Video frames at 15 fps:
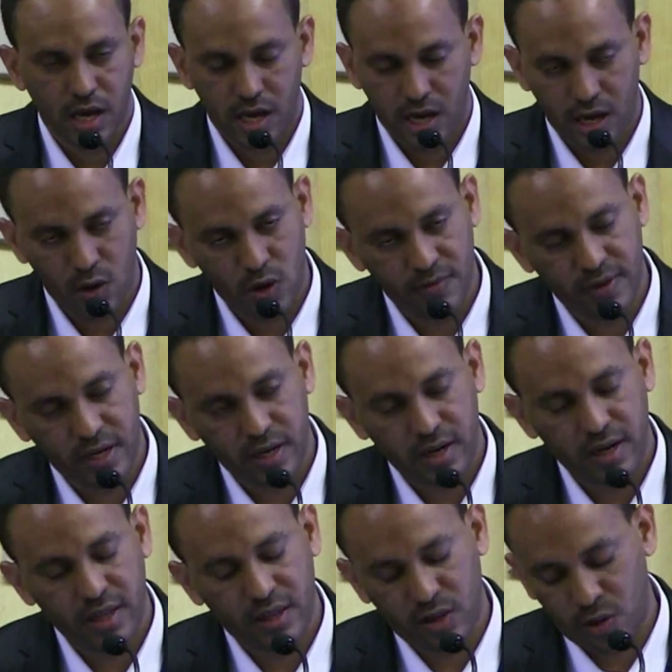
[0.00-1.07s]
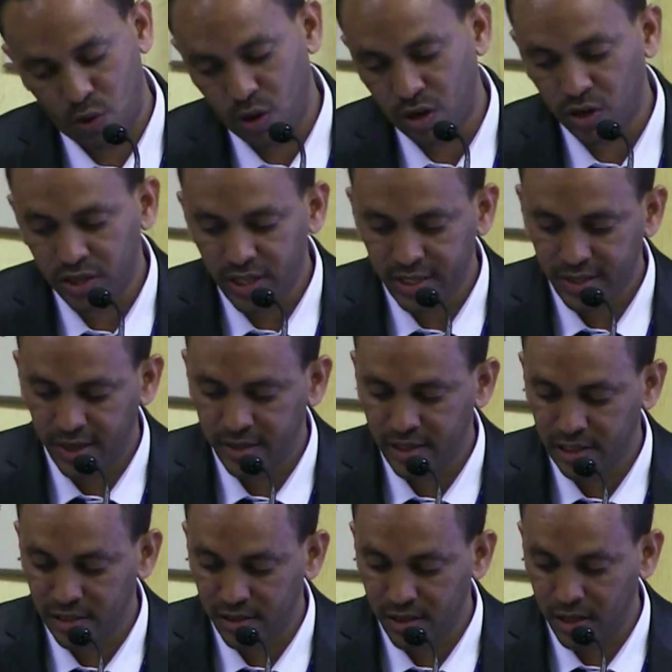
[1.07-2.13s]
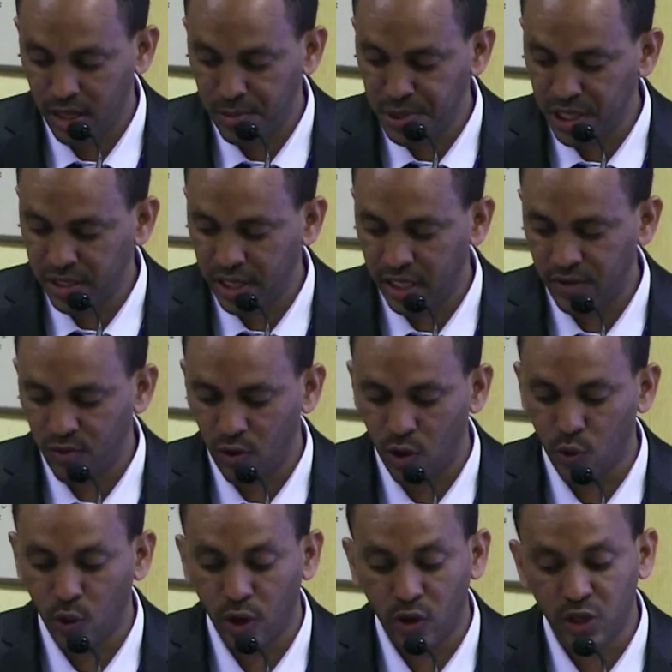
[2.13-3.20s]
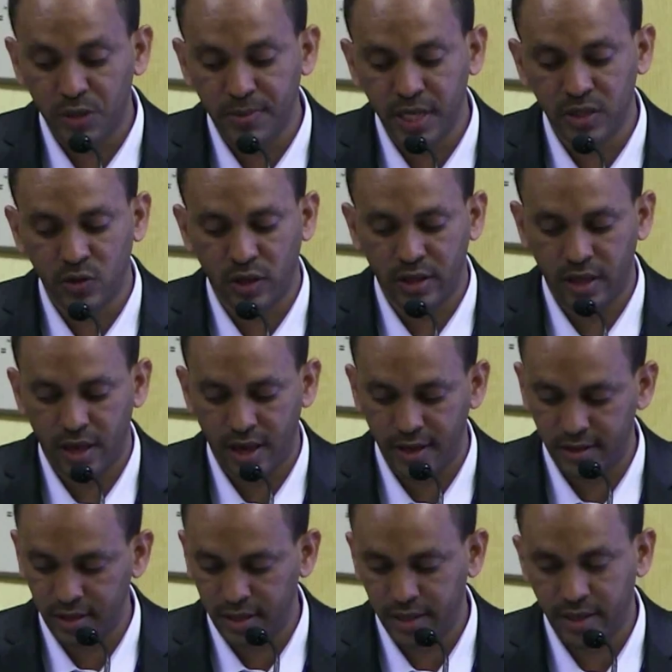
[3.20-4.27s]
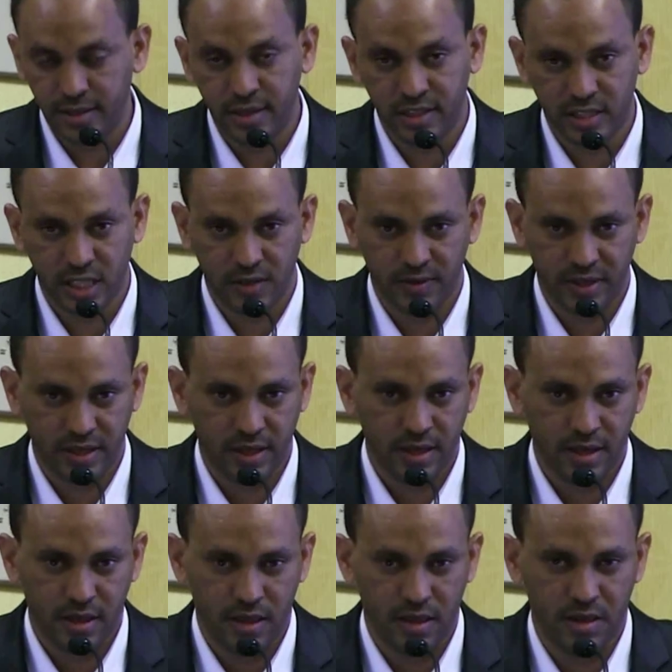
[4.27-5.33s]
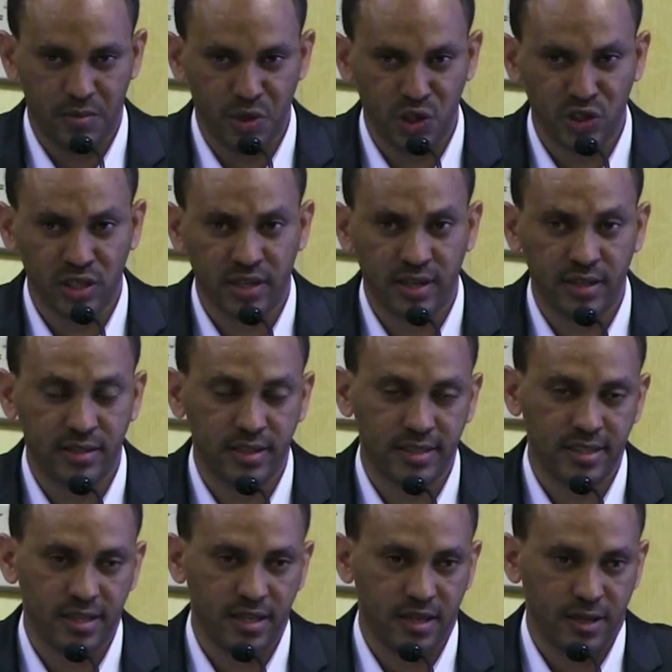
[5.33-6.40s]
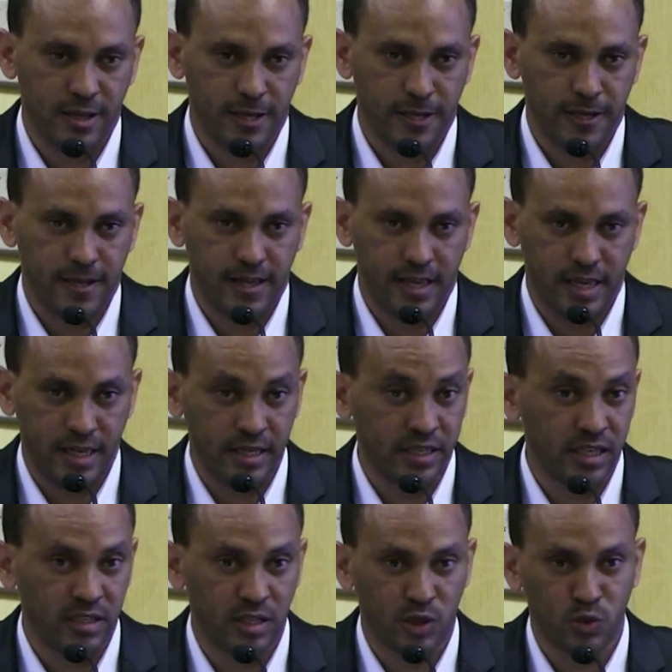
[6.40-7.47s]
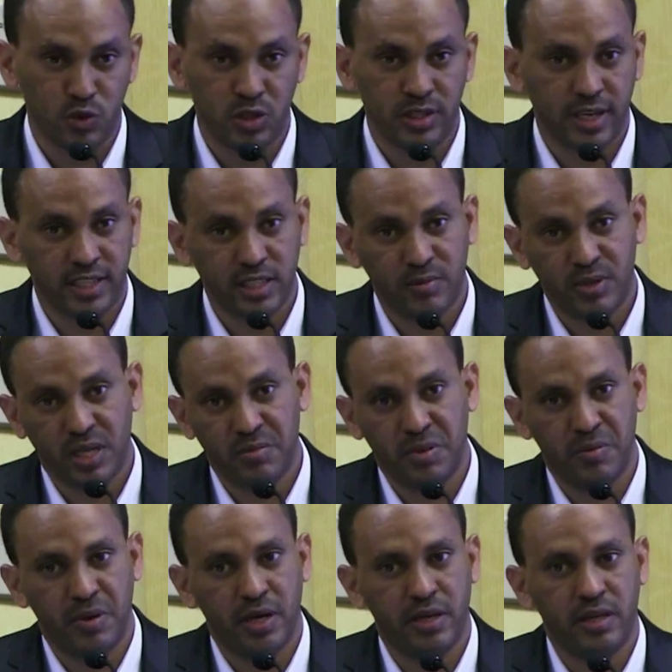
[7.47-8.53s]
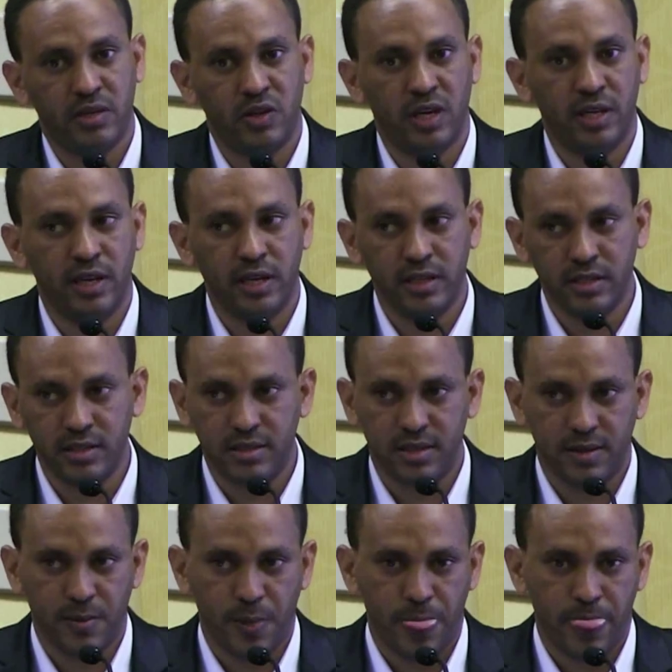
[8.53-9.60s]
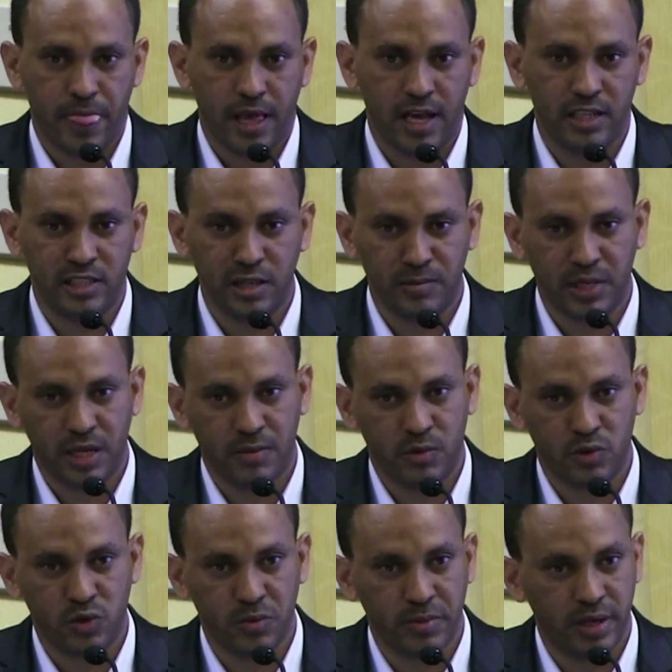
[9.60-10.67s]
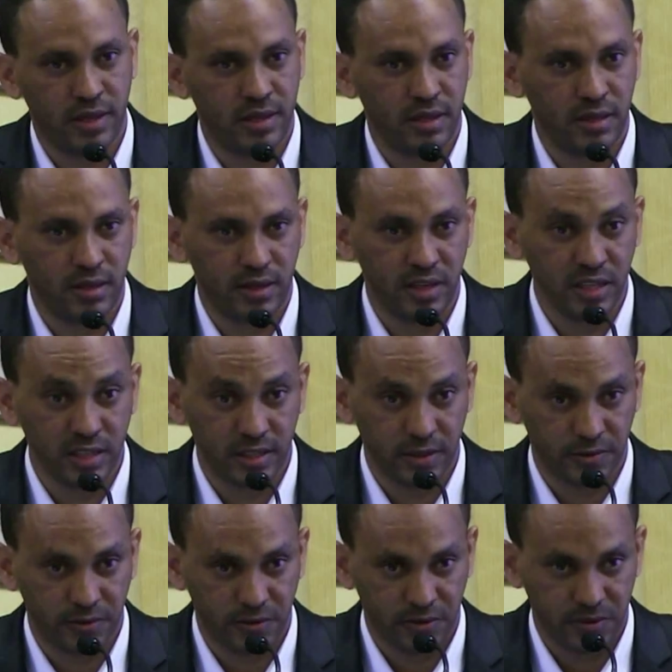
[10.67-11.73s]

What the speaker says: However, they were not national representative or were not based on the AIDS indicator survey, the measured HS indicators which is acceptable by UNAIDS, at the same time also by the UNICEF.